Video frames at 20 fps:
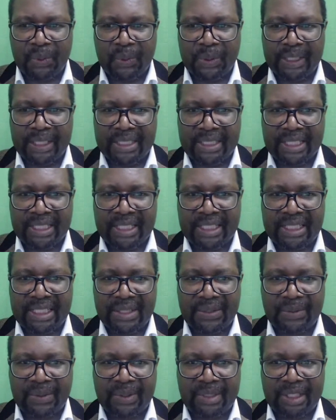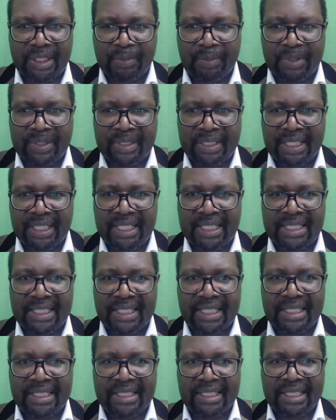who exactly has got a sponsor
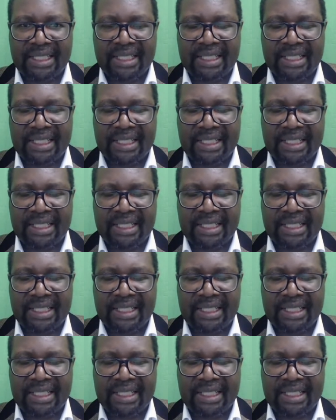license,